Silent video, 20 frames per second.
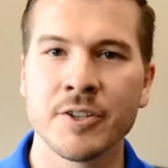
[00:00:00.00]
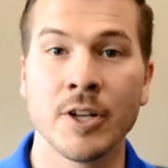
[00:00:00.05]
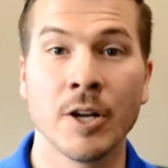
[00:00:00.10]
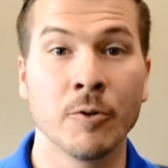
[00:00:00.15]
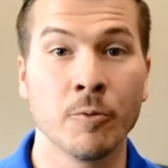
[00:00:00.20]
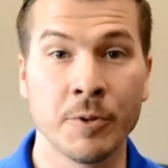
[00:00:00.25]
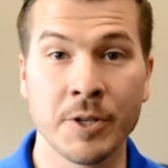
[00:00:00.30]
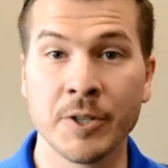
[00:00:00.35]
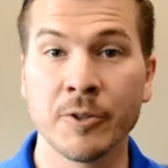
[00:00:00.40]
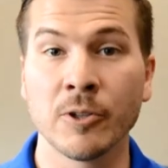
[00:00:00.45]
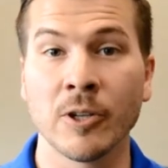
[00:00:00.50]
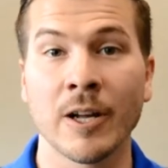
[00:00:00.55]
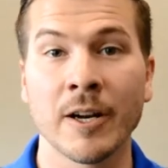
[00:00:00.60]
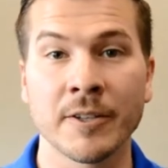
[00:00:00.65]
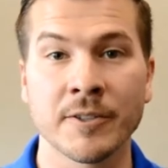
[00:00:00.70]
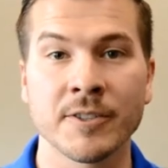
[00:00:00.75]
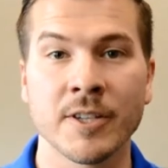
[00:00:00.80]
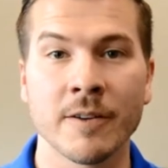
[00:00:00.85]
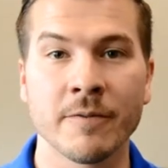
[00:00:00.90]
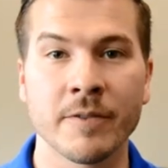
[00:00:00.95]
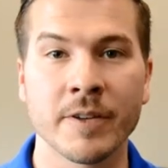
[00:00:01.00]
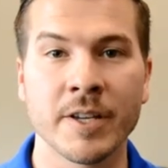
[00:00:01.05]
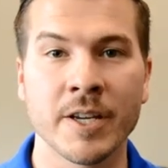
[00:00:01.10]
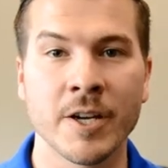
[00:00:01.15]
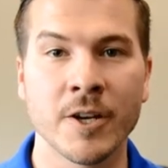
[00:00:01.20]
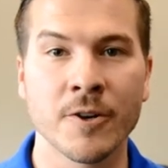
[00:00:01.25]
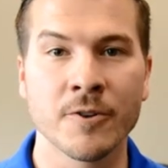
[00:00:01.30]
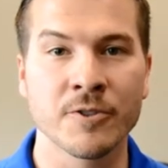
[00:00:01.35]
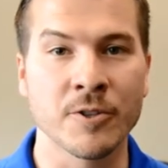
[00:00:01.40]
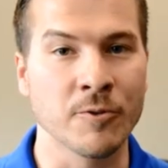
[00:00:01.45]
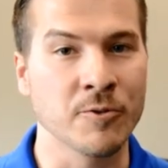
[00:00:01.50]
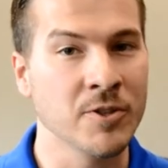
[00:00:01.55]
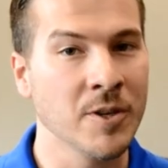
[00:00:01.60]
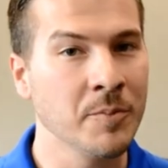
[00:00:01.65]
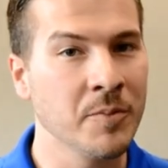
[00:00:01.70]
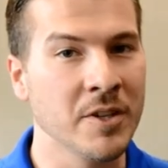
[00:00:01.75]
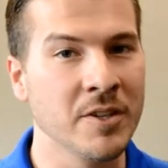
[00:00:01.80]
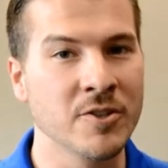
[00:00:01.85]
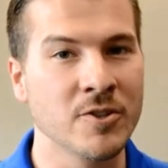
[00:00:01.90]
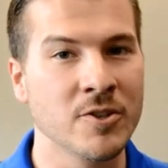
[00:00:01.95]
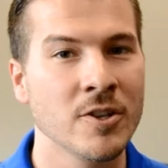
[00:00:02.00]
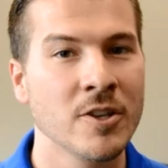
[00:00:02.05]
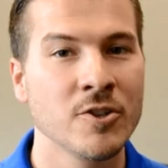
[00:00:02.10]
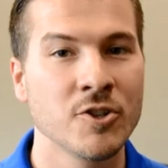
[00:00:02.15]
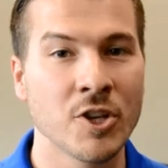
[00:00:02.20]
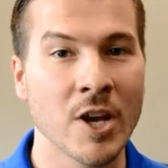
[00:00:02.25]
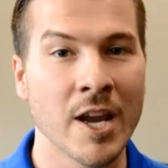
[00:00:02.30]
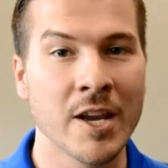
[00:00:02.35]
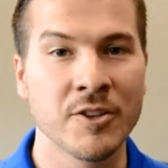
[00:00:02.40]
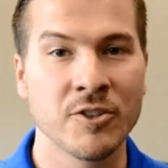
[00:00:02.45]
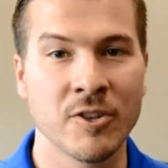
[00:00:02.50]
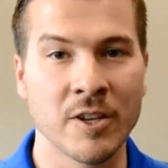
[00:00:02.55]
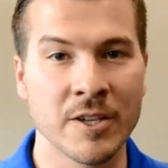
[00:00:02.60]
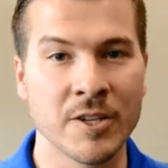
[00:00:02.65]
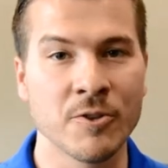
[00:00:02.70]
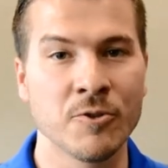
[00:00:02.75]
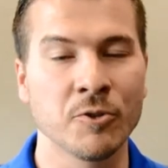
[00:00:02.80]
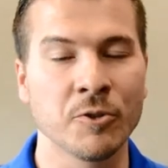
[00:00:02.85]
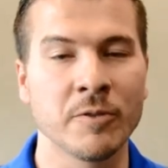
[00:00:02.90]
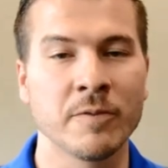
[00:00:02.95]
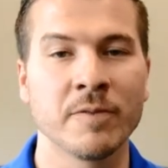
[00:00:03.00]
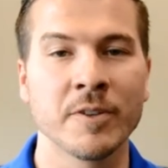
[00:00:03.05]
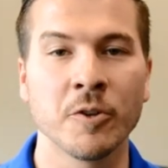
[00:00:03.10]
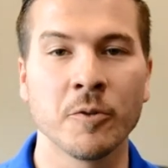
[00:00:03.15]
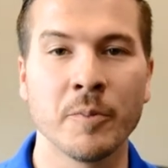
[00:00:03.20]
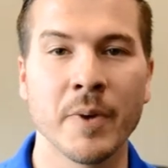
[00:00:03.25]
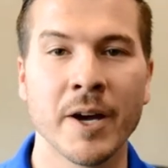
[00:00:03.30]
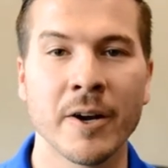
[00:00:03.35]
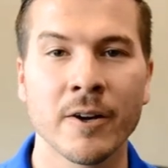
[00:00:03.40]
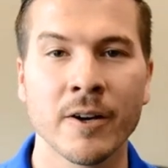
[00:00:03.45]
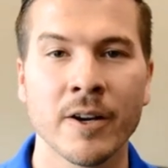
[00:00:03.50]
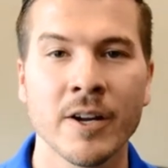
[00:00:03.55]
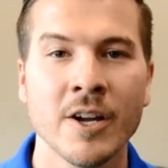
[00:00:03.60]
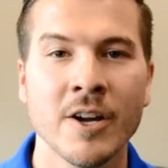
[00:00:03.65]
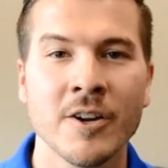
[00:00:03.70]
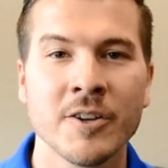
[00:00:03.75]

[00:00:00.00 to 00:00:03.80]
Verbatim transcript: You know, we do a lot of stuff in here, so if something's changed, they usually feel better.